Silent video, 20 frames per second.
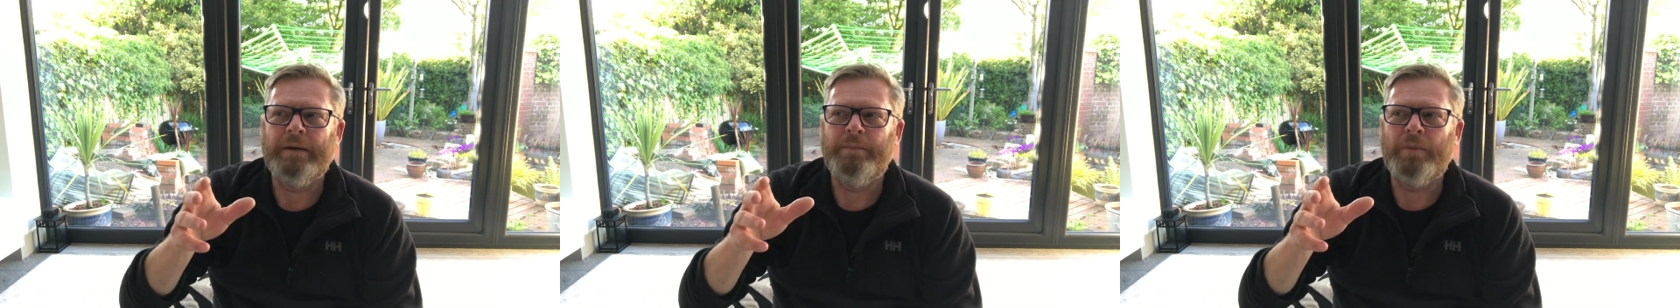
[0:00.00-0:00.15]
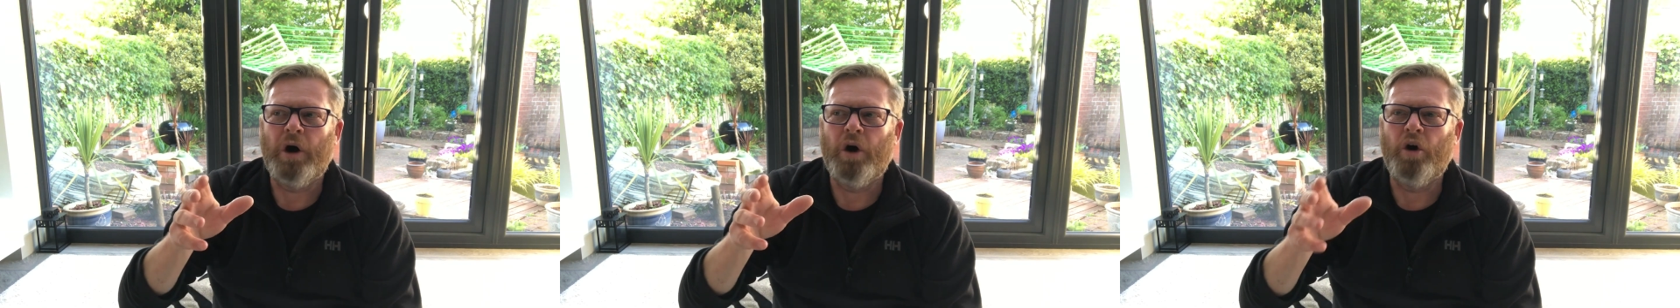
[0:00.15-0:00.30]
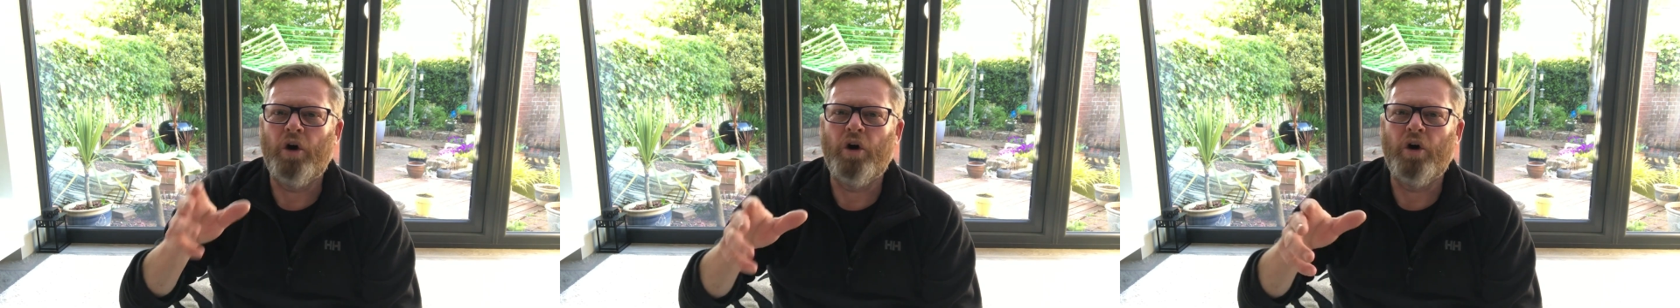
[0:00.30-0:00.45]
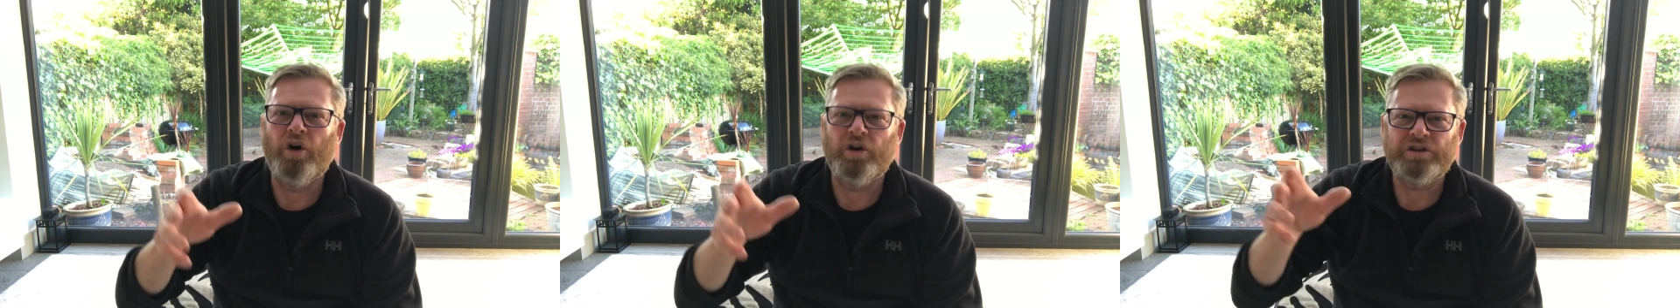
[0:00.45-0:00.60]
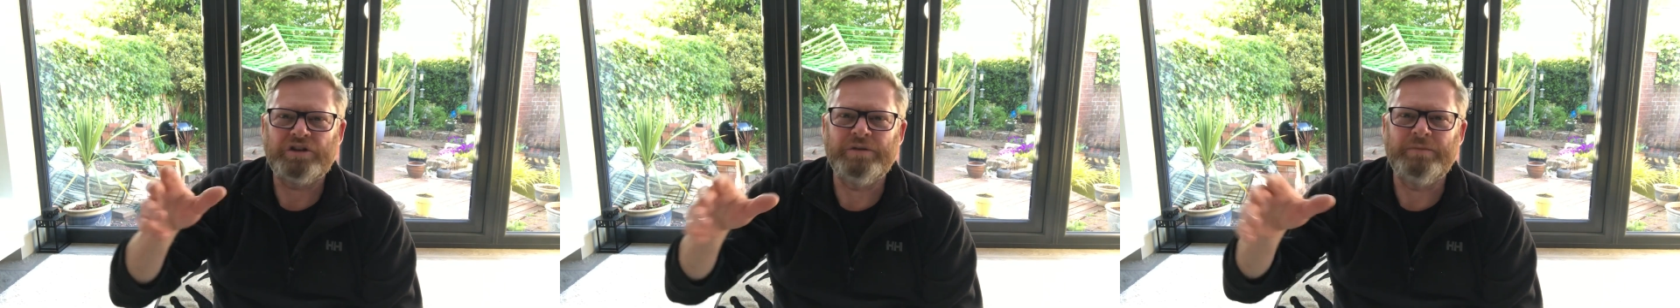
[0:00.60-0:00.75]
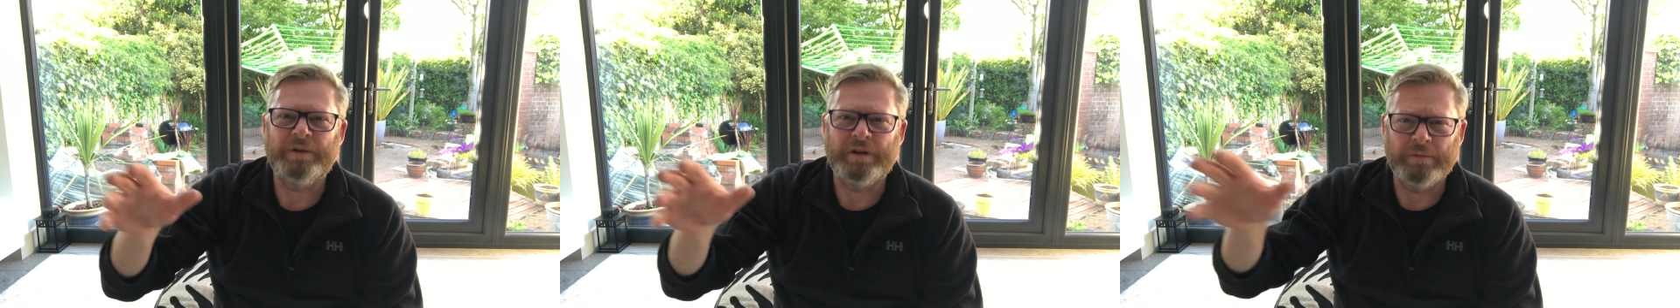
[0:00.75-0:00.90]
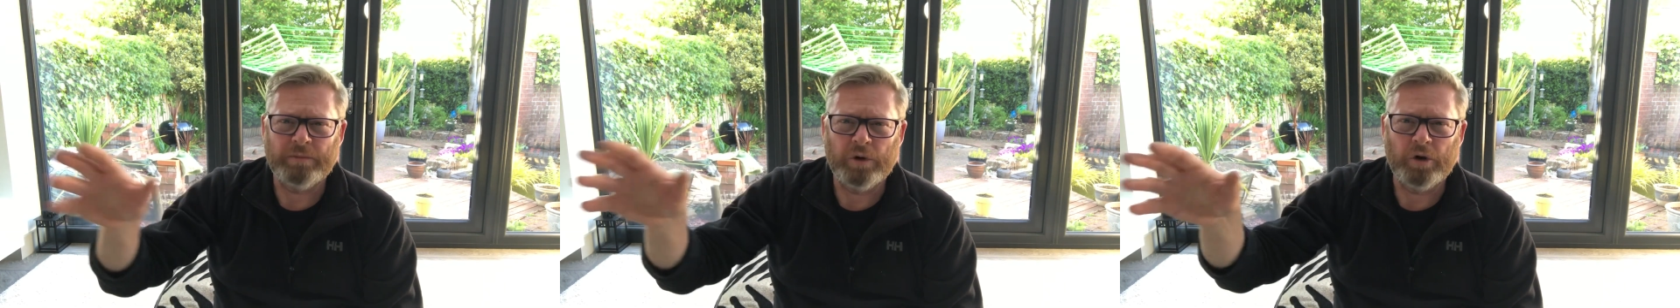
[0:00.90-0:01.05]
or some
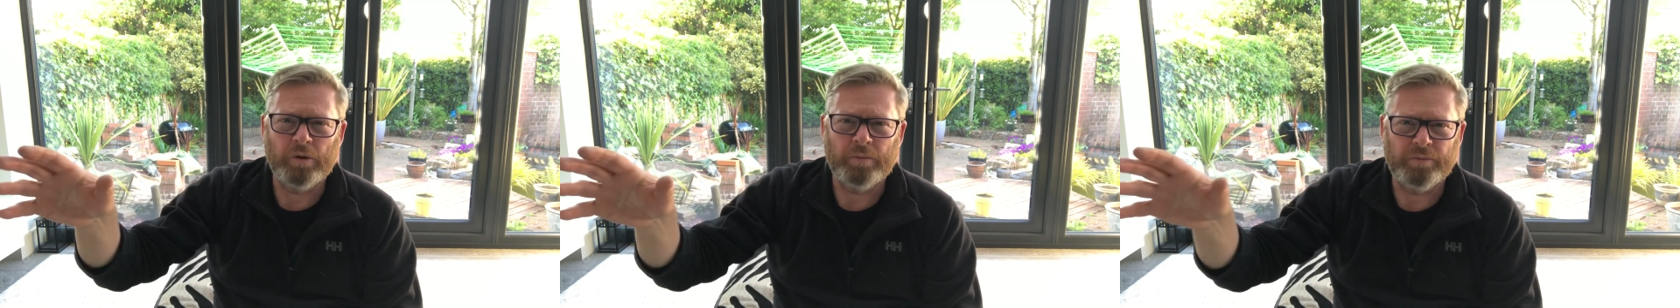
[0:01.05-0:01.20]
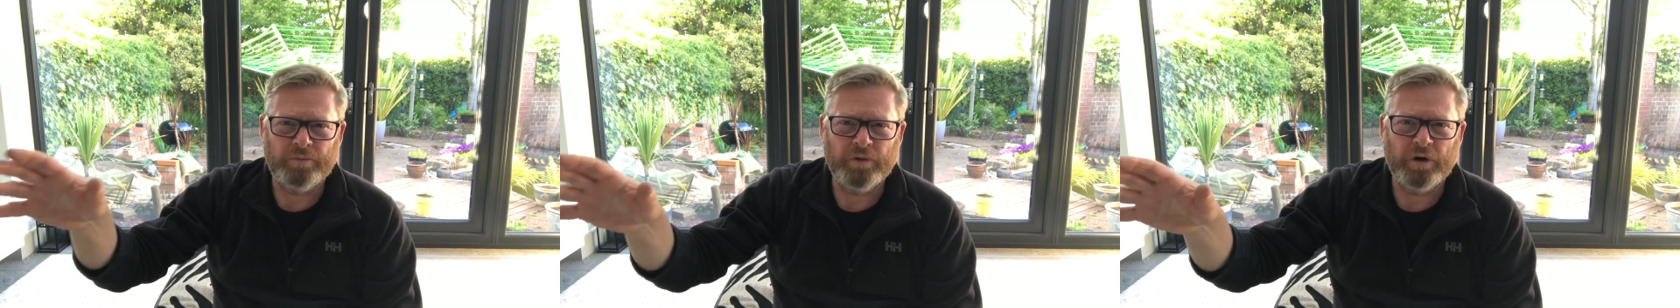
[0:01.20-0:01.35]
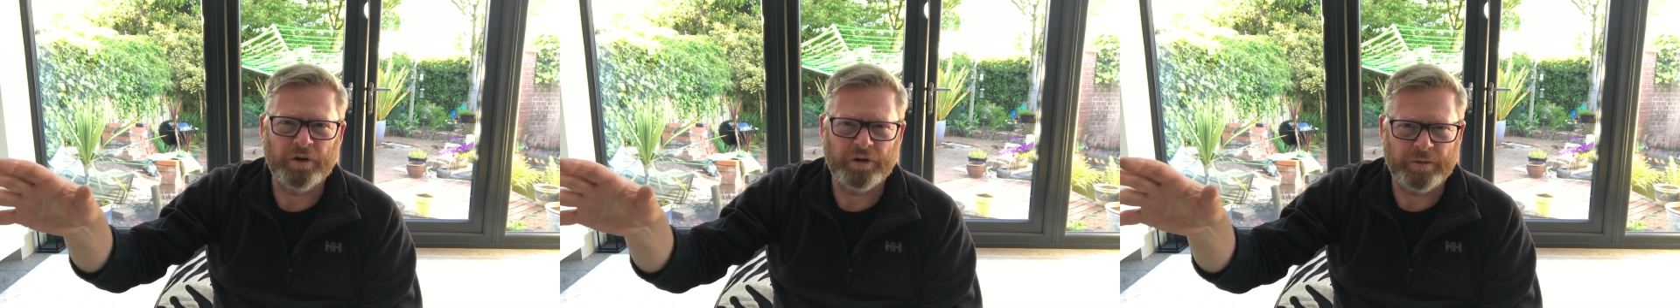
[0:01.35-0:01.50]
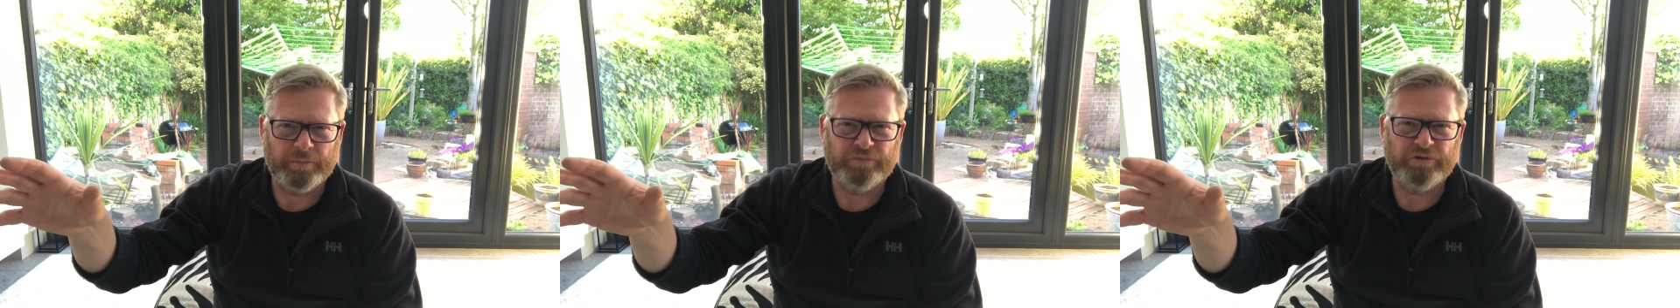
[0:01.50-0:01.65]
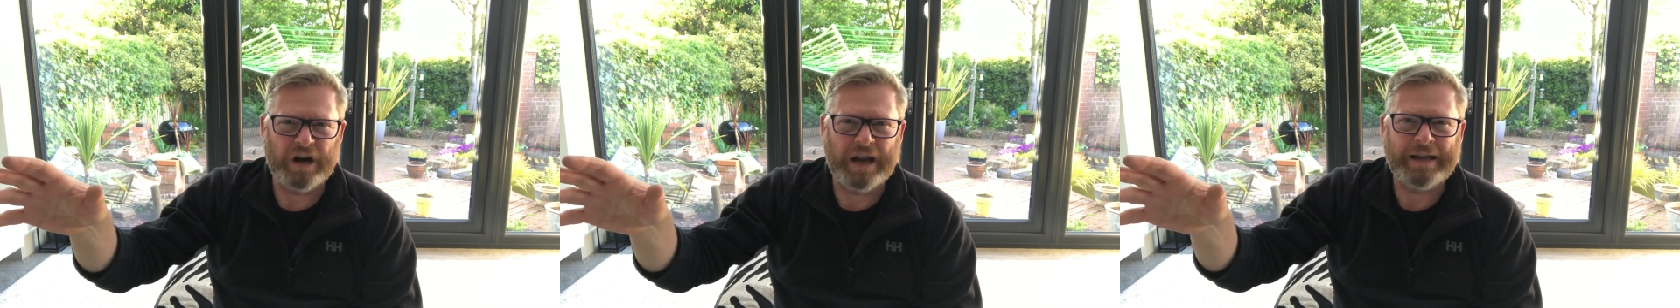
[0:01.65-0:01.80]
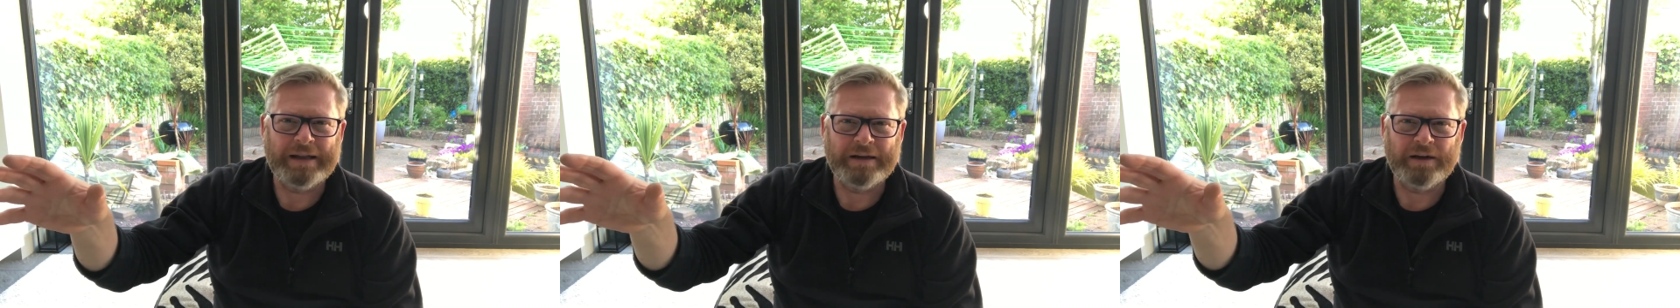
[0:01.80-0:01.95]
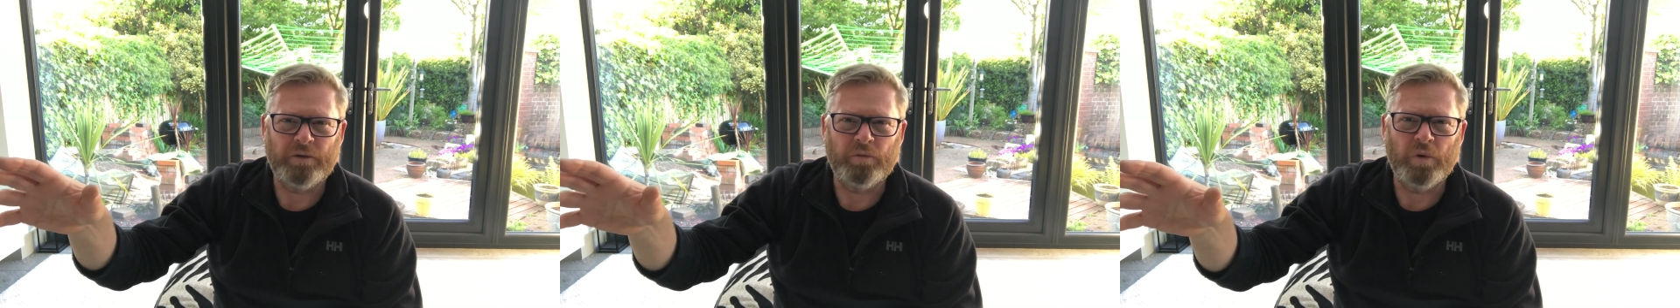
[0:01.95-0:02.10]
of the more other branded